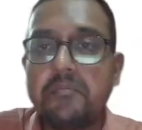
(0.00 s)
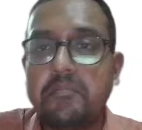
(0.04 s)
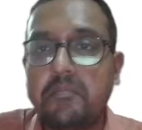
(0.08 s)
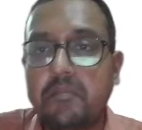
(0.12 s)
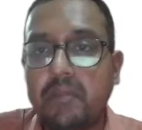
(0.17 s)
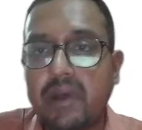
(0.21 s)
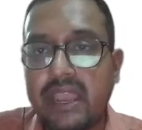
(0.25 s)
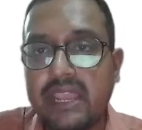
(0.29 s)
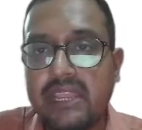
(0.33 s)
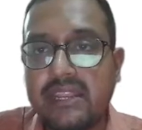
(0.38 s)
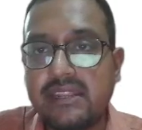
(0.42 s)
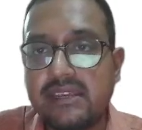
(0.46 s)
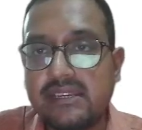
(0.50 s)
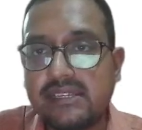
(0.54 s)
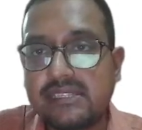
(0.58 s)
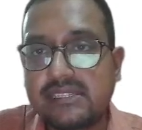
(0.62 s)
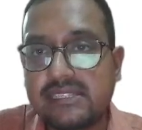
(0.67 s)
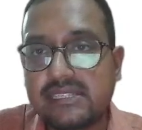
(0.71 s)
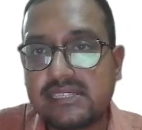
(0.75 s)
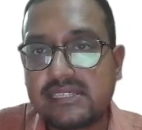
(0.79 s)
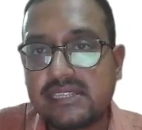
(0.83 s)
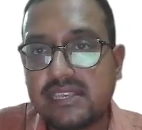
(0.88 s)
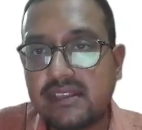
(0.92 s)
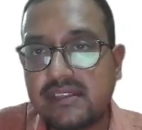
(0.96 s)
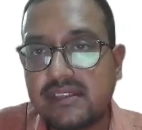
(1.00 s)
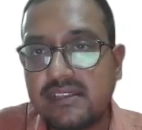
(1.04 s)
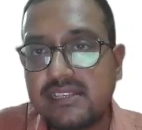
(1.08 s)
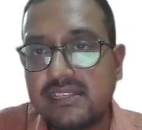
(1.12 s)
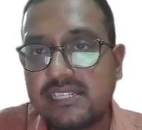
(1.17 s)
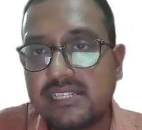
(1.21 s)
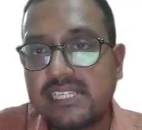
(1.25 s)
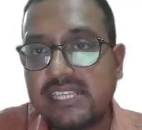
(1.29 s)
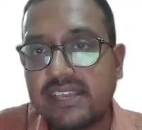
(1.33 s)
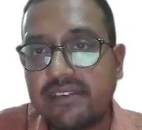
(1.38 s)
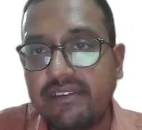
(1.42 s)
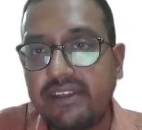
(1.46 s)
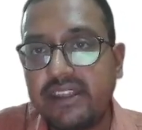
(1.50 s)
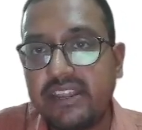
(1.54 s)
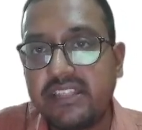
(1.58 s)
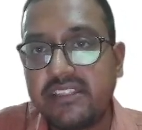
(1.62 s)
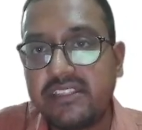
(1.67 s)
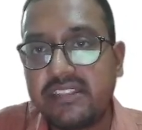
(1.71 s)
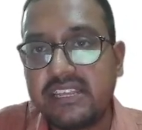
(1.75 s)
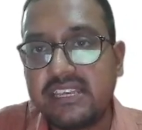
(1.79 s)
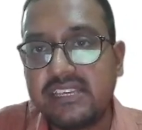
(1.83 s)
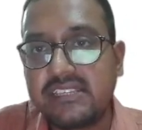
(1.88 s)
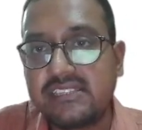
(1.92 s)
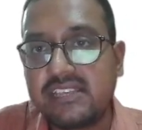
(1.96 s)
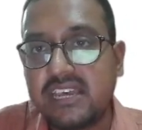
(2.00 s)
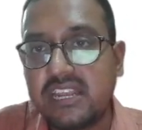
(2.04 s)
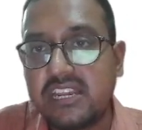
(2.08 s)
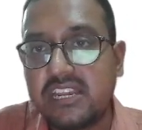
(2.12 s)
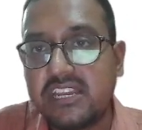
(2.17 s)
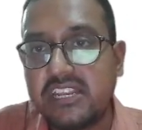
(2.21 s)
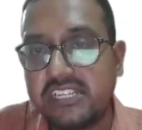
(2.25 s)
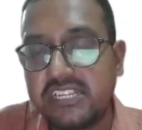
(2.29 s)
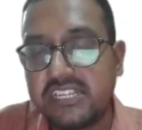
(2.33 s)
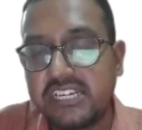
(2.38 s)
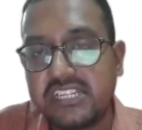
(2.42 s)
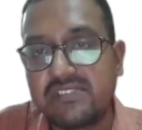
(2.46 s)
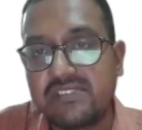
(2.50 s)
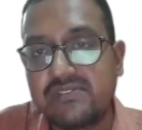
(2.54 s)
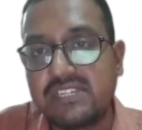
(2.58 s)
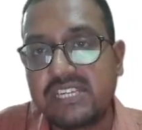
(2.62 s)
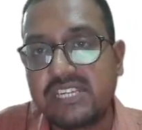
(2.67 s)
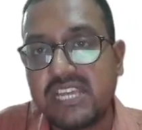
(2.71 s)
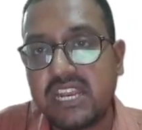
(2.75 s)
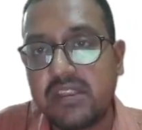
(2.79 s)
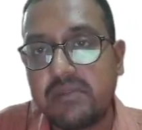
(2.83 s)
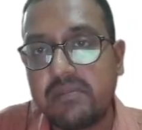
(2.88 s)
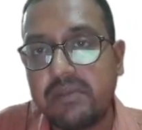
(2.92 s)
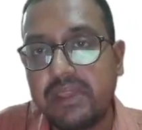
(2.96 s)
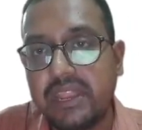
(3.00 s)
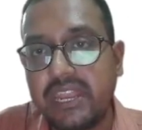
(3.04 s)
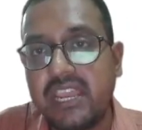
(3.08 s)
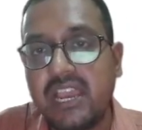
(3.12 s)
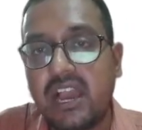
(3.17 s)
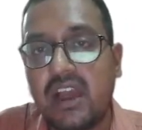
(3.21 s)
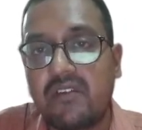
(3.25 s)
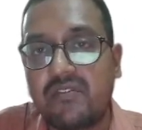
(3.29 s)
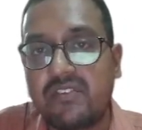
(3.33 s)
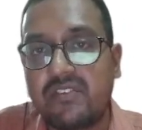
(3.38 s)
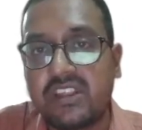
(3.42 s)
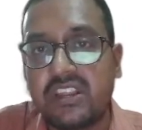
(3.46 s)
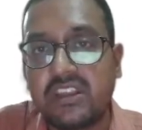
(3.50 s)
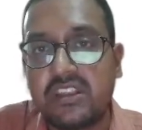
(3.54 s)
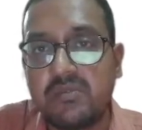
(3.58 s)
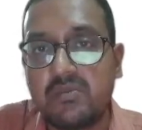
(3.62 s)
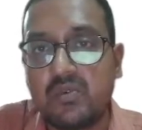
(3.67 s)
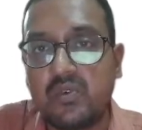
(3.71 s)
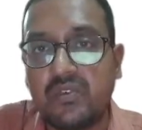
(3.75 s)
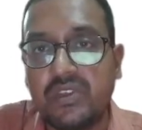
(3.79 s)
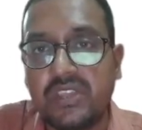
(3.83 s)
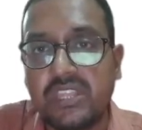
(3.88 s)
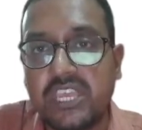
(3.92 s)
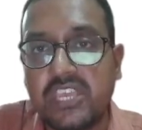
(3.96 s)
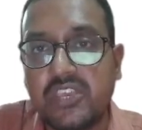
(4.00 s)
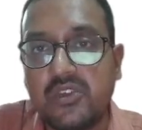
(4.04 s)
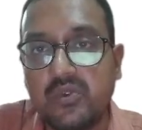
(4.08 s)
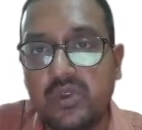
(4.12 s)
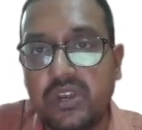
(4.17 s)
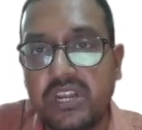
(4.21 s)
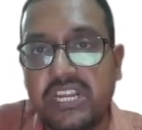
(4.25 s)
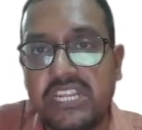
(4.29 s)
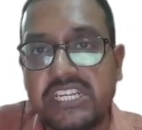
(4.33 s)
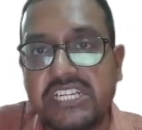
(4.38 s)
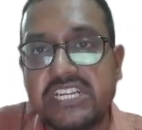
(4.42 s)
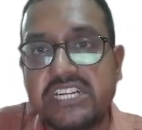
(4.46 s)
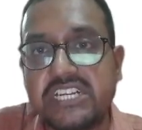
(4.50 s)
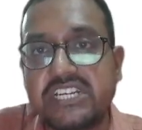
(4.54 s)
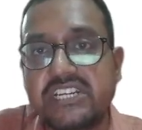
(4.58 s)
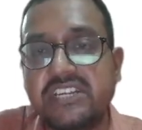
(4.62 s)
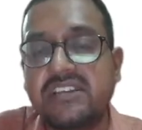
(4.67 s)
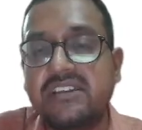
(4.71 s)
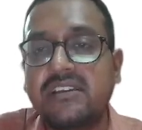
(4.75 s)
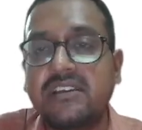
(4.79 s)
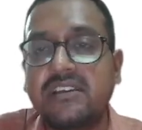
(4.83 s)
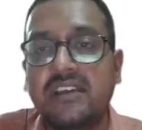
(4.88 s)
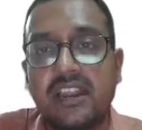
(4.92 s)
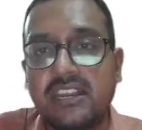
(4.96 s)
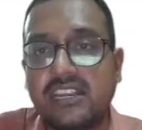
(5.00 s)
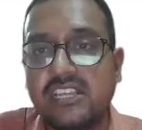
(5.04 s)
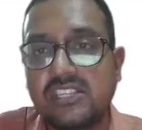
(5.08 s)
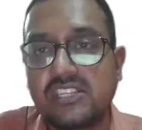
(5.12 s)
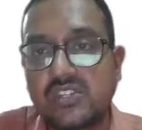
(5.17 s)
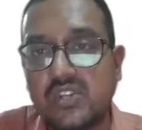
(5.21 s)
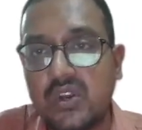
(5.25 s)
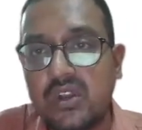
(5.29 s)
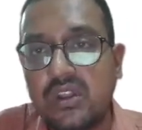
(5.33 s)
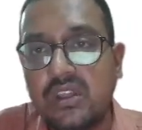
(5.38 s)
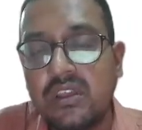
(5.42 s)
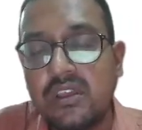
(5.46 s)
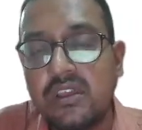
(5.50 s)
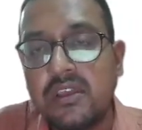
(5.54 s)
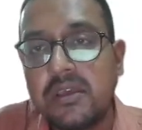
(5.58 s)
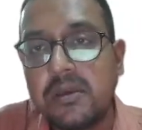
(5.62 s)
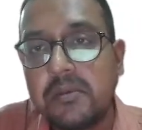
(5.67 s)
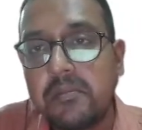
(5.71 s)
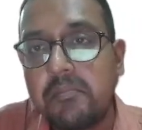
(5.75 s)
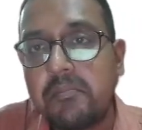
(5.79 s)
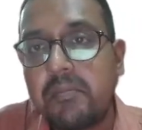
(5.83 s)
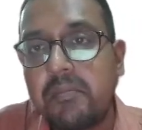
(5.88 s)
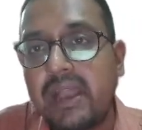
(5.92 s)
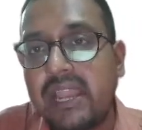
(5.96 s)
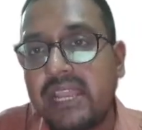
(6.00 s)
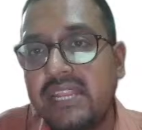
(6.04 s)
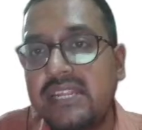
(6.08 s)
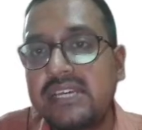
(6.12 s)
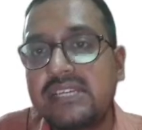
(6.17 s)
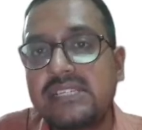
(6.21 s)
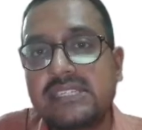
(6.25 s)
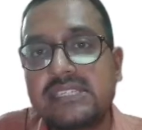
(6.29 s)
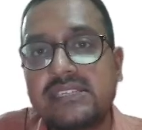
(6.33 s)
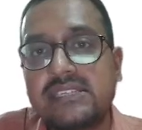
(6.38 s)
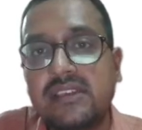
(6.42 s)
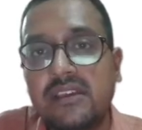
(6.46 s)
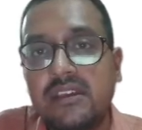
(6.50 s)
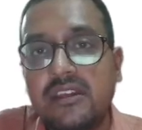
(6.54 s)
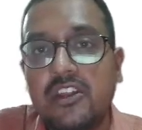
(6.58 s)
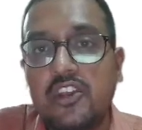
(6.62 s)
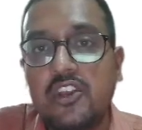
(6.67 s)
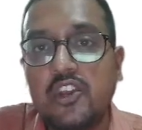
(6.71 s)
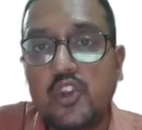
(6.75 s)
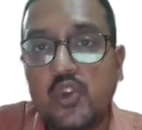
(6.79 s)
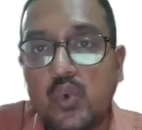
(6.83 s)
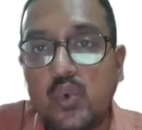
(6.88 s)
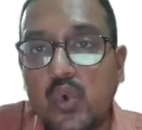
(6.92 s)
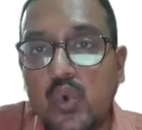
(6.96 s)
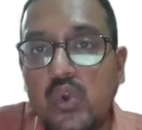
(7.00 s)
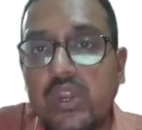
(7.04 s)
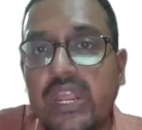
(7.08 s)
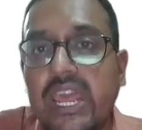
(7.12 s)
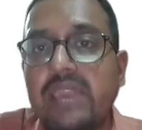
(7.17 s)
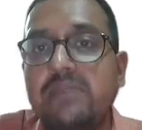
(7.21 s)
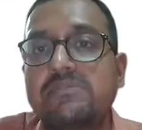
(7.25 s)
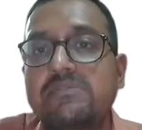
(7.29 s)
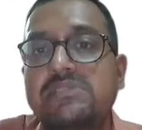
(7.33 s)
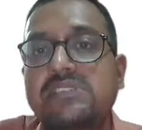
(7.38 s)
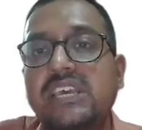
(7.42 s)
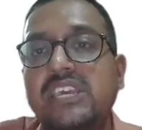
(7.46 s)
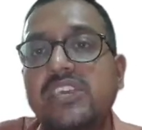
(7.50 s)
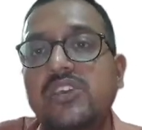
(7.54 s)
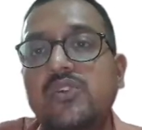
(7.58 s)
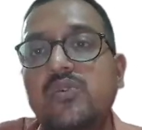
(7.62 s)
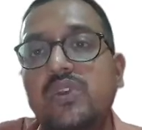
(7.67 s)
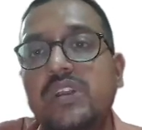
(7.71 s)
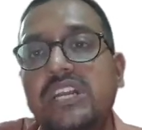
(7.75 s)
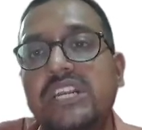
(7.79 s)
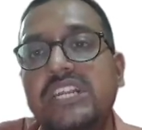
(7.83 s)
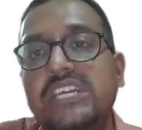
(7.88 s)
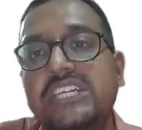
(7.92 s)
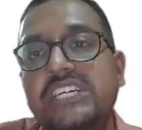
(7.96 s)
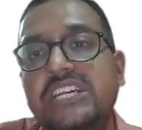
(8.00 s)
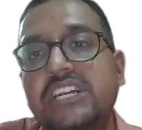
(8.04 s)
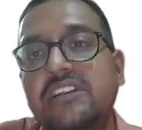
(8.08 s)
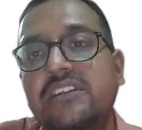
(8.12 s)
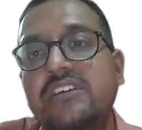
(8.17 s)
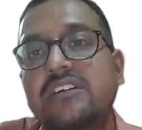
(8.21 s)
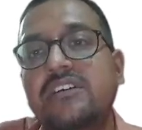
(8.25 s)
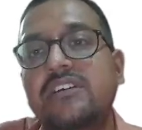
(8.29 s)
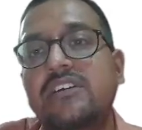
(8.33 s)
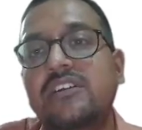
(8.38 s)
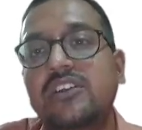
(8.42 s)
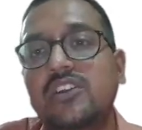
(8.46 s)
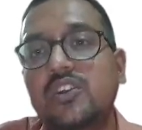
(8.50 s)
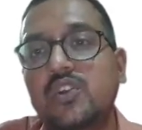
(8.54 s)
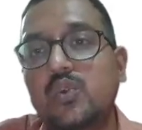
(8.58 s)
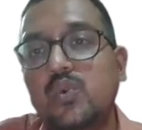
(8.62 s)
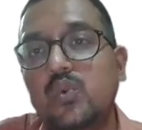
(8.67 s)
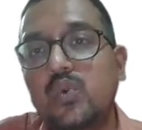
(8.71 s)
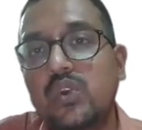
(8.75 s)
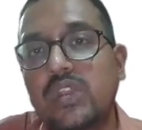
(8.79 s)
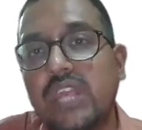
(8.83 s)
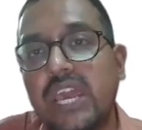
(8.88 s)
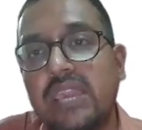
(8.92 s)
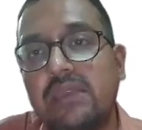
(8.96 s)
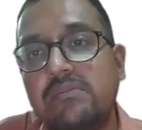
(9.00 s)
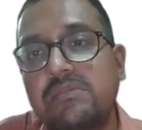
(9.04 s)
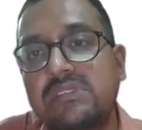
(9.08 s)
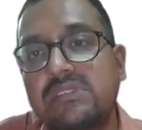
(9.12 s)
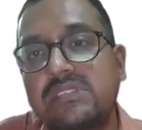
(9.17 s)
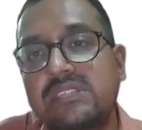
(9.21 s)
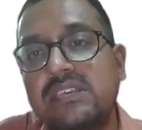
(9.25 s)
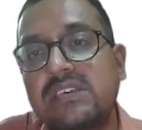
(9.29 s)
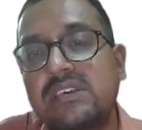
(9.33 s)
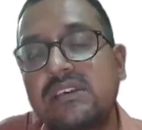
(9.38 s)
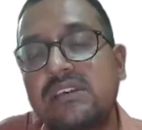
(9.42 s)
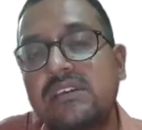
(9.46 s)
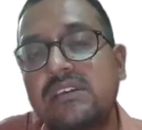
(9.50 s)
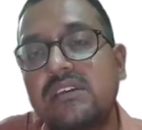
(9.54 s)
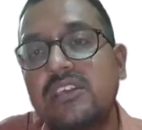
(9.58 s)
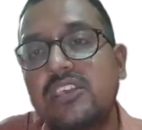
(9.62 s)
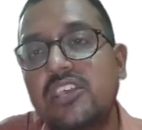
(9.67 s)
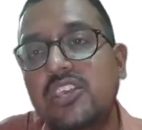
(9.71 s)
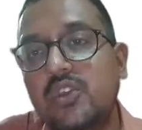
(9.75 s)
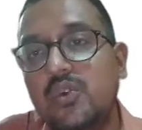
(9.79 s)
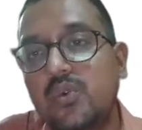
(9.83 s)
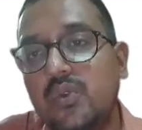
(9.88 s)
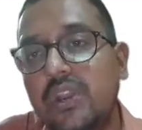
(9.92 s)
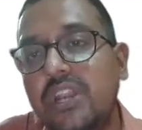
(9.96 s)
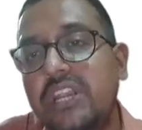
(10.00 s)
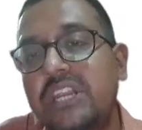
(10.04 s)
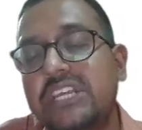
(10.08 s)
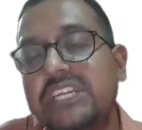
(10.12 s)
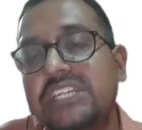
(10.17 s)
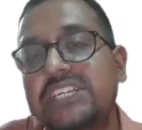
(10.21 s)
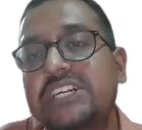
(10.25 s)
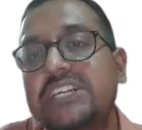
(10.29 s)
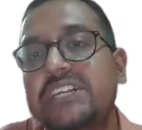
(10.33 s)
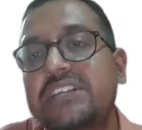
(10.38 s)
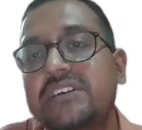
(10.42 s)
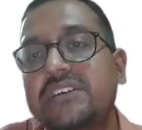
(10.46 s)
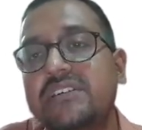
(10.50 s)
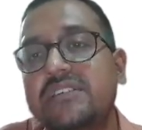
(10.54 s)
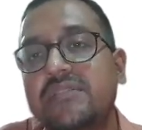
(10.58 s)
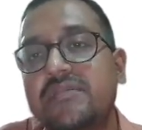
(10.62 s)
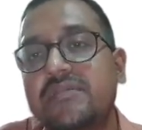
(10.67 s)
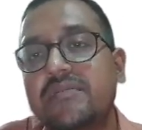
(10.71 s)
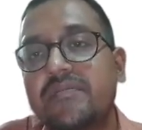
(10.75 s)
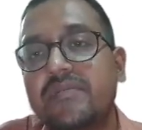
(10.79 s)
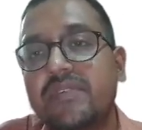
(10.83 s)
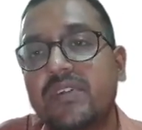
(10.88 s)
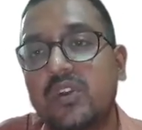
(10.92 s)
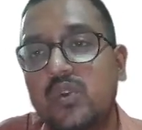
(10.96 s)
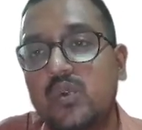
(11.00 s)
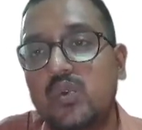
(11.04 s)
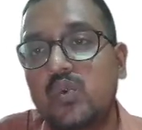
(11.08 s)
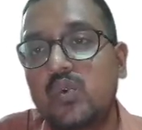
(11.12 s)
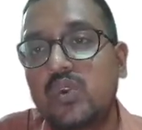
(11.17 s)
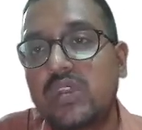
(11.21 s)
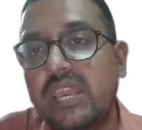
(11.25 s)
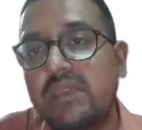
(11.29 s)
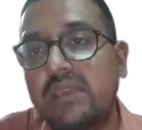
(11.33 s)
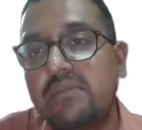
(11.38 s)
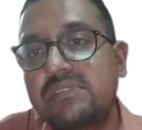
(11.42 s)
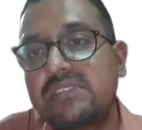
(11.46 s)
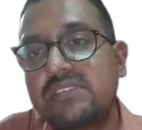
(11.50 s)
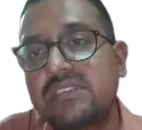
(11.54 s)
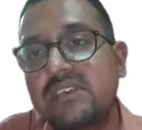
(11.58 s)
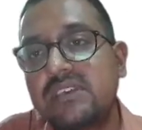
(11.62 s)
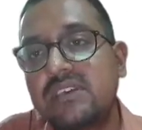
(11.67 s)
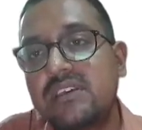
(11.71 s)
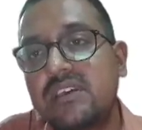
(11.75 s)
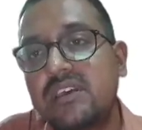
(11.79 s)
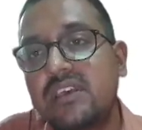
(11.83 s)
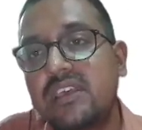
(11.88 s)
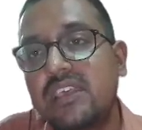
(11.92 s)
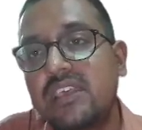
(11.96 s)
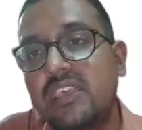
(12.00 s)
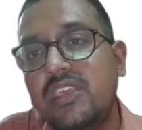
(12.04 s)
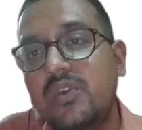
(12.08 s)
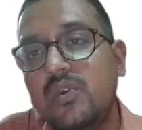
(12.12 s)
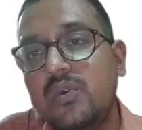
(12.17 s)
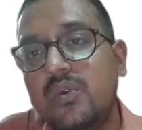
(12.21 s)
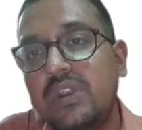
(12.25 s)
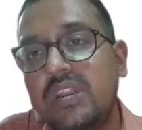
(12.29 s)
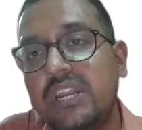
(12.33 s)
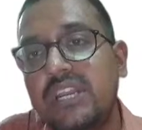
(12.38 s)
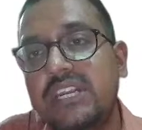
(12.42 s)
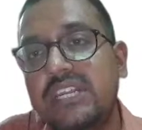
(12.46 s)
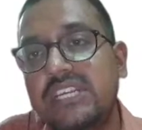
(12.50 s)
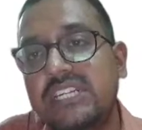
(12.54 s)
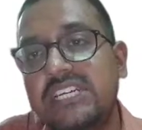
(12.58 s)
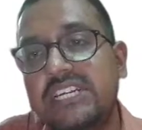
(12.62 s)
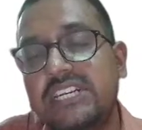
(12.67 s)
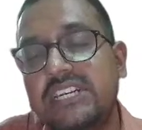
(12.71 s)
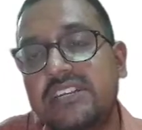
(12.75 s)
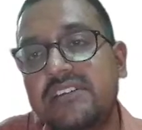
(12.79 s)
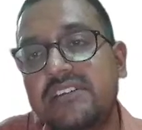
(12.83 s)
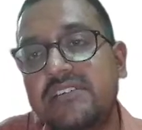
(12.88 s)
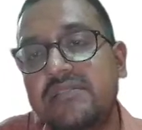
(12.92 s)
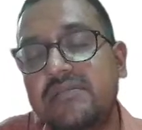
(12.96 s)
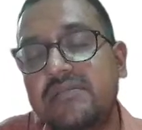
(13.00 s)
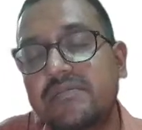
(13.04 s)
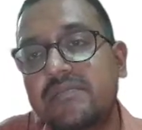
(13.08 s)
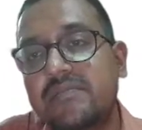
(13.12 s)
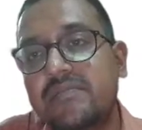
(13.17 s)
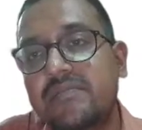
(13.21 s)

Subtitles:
minus 73 is the digits which are remaining after removing the unit digit. Understood? Minus 2 times the unit digit. 2 times unit digit. 2 times unit digit.